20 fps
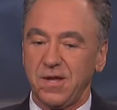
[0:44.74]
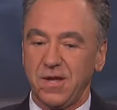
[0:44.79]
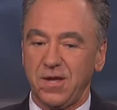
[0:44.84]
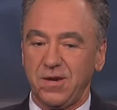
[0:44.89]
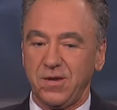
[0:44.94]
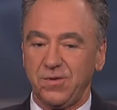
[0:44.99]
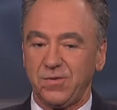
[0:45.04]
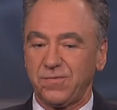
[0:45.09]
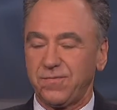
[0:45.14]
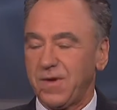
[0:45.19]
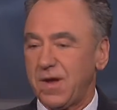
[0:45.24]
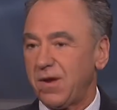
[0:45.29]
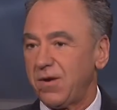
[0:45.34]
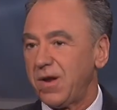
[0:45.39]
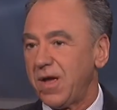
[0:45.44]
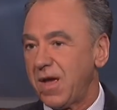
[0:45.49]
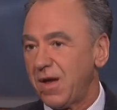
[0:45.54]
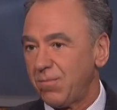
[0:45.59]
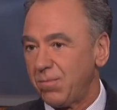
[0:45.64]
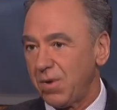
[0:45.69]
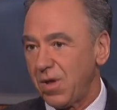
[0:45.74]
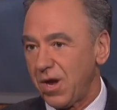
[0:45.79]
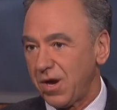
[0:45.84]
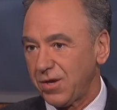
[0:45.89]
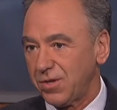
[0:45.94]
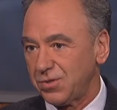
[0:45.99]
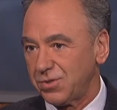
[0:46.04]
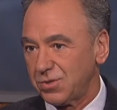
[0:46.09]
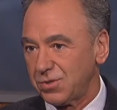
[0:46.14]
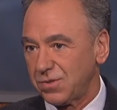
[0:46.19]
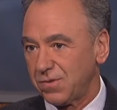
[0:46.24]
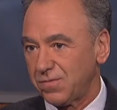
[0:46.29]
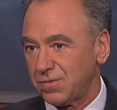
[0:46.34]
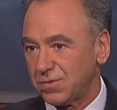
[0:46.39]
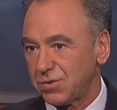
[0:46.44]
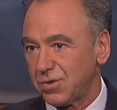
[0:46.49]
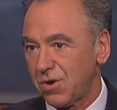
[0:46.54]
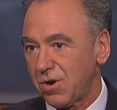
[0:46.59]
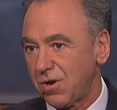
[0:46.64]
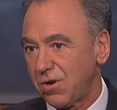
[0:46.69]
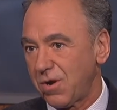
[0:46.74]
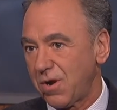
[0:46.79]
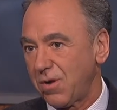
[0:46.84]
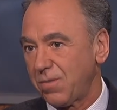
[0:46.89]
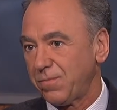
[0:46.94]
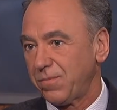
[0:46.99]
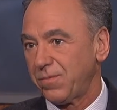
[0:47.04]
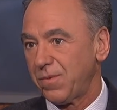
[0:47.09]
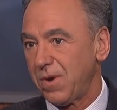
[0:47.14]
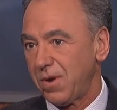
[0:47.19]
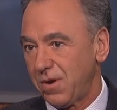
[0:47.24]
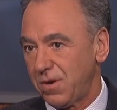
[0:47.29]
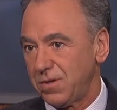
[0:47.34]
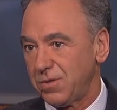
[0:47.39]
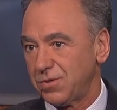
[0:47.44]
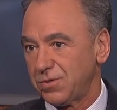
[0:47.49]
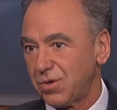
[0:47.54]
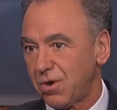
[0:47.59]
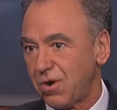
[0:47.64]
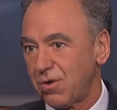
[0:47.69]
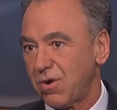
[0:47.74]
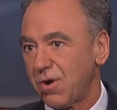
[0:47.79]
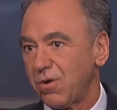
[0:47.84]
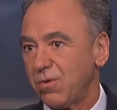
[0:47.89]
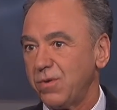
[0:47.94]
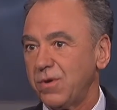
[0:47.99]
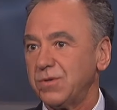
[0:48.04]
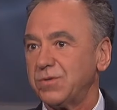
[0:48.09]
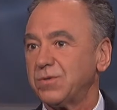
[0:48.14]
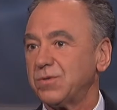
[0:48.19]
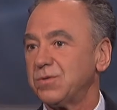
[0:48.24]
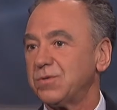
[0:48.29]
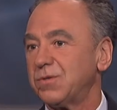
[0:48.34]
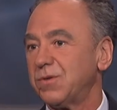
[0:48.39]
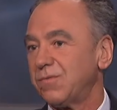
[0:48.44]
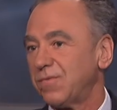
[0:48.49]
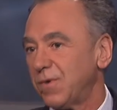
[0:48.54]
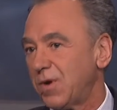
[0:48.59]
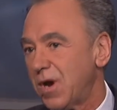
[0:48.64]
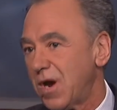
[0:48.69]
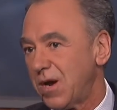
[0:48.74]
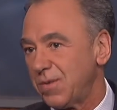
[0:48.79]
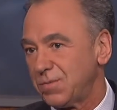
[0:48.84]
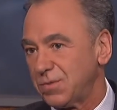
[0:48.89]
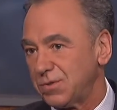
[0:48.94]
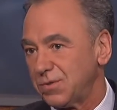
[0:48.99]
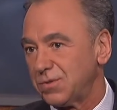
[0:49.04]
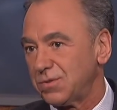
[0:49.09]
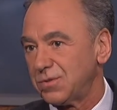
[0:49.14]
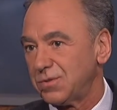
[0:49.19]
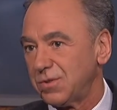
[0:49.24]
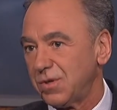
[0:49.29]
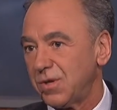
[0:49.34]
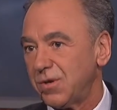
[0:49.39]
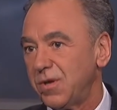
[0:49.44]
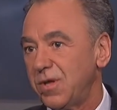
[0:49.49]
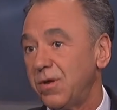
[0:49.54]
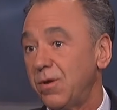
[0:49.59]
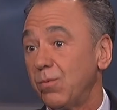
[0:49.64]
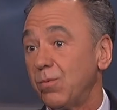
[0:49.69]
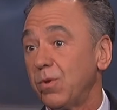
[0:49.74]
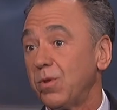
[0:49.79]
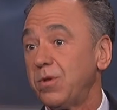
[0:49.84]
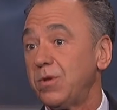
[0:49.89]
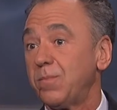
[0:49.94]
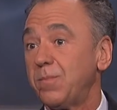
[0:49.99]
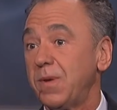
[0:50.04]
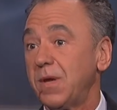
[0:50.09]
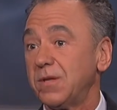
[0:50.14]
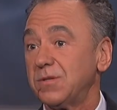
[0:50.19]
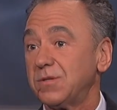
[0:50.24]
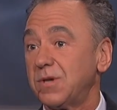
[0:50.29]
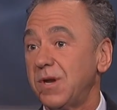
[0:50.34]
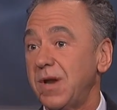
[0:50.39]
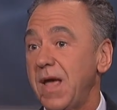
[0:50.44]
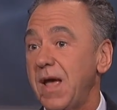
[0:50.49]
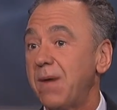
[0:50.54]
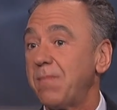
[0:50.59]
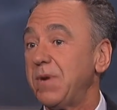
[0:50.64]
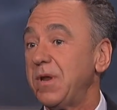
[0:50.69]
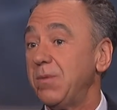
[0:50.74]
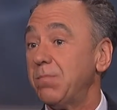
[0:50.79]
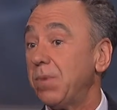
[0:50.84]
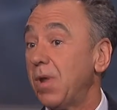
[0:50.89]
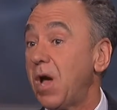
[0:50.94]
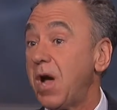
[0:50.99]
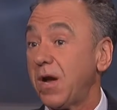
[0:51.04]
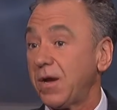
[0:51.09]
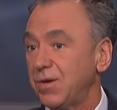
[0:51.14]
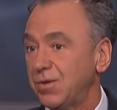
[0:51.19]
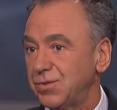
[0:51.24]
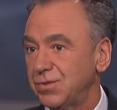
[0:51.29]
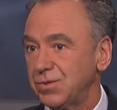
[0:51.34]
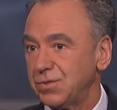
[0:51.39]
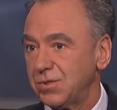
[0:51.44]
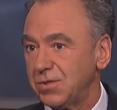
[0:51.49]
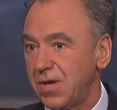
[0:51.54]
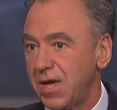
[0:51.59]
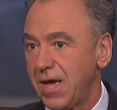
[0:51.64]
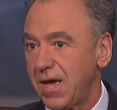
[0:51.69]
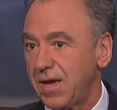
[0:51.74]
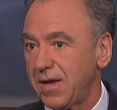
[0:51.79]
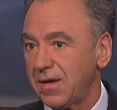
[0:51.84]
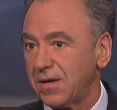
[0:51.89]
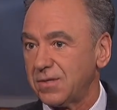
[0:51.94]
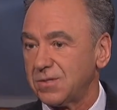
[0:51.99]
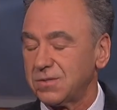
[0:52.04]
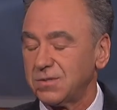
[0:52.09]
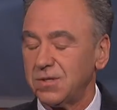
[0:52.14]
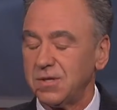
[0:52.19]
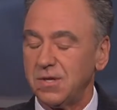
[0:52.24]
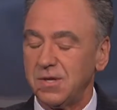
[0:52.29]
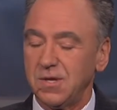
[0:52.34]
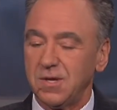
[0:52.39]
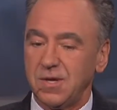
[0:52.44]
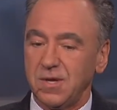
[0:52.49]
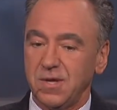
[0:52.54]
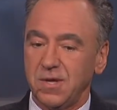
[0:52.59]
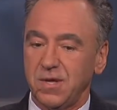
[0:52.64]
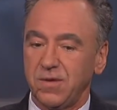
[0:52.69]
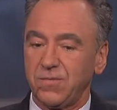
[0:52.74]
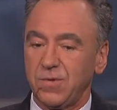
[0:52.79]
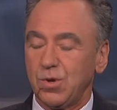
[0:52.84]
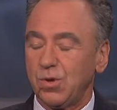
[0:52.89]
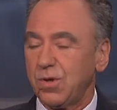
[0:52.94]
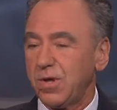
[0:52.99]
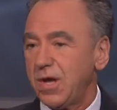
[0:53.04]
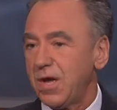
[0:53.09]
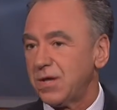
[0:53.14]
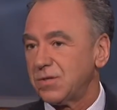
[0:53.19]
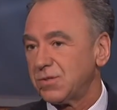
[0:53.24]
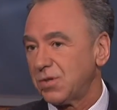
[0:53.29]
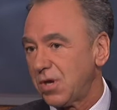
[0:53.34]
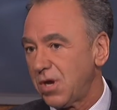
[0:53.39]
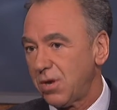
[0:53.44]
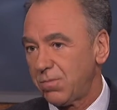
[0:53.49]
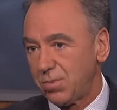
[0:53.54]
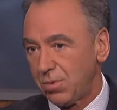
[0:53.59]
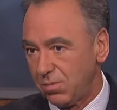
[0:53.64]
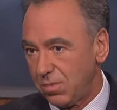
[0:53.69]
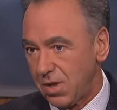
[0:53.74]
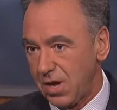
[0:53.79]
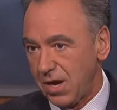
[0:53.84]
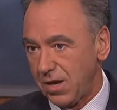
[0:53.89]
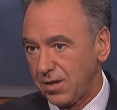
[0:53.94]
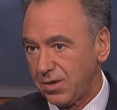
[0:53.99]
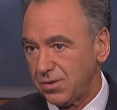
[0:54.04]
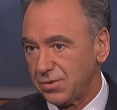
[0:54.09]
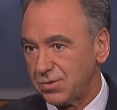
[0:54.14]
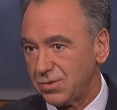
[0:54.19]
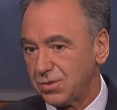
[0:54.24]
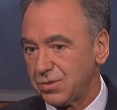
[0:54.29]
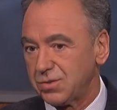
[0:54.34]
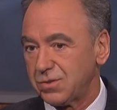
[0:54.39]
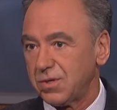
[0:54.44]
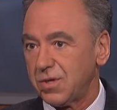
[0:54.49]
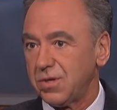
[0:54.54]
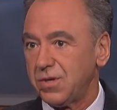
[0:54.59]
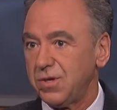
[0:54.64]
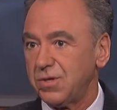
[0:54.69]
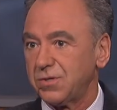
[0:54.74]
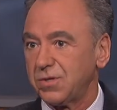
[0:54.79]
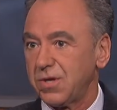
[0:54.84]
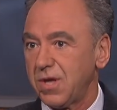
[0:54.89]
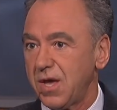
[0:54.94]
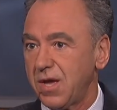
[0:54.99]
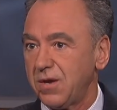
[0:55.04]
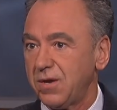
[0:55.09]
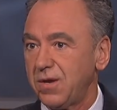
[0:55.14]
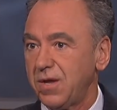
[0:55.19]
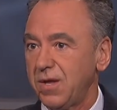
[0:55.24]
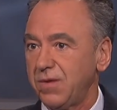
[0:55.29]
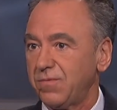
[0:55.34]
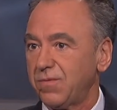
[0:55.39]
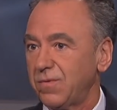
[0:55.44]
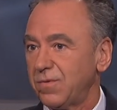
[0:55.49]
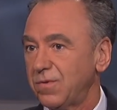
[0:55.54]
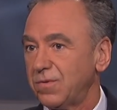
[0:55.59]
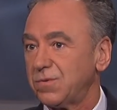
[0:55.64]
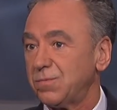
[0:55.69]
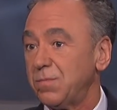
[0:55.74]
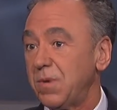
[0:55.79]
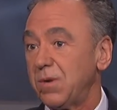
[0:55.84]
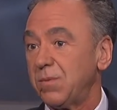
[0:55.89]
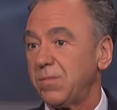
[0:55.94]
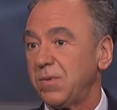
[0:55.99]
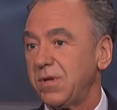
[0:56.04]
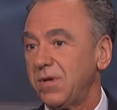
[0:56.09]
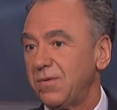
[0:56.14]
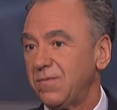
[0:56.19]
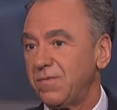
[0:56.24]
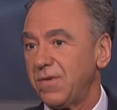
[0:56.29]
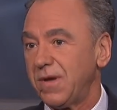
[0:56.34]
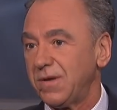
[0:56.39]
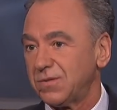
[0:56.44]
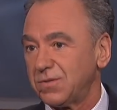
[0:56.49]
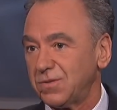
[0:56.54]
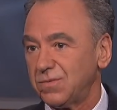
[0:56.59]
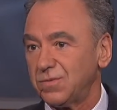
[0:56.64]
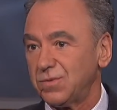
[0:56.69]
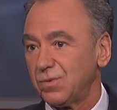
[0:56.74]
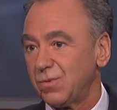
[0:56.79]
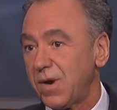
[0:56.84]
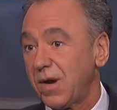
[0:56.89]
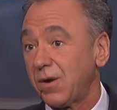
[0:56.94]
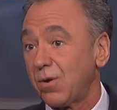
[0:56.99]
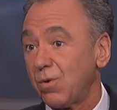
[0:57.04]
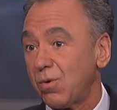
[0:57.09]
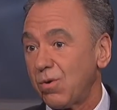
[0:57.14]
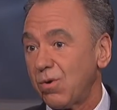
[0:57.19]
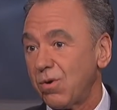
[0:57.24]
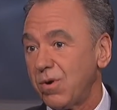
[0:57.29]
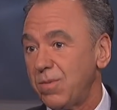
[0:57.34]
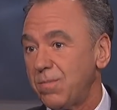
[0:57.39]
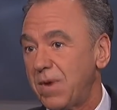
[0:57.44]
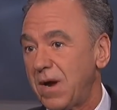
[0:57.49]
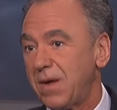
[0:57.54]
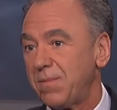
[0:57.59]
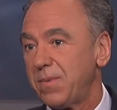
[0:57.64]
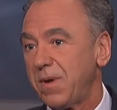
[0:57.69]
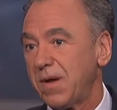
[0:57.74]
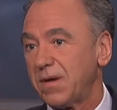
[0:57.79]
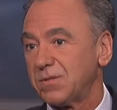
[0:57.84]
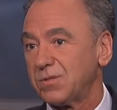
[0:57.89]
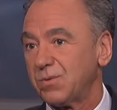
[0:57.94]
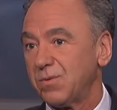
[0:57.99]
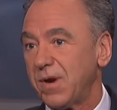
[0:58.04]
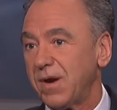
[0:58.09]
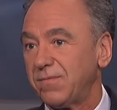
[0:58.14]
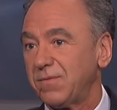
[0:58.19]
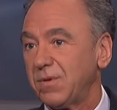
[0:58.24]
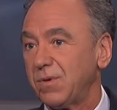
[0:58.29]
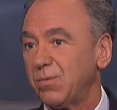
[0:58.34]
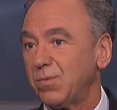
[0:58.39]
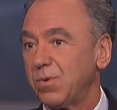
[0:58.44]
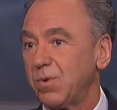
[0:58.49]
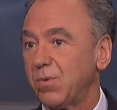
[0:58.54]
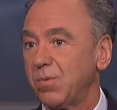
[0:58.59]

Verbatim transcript: and he's found to have blockages of his heart, uh, his heart arteries, there's different options, you know, and it really depends on how many blockages he has. If he only has a couple blockages, then he's a candidate for this minimally invasive direct coronary bypass grafting where